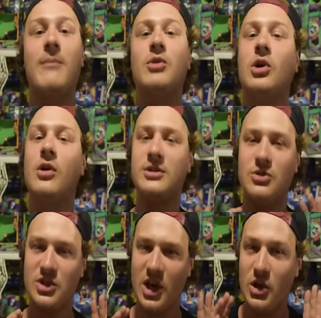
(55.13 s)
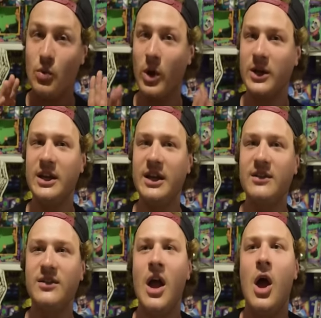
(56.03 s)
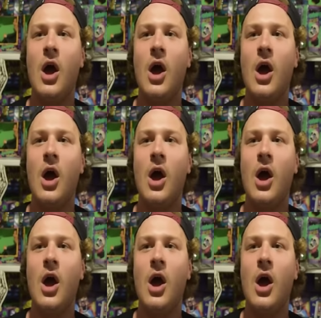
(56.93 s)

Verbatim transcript: I'm not going to tell you what it is,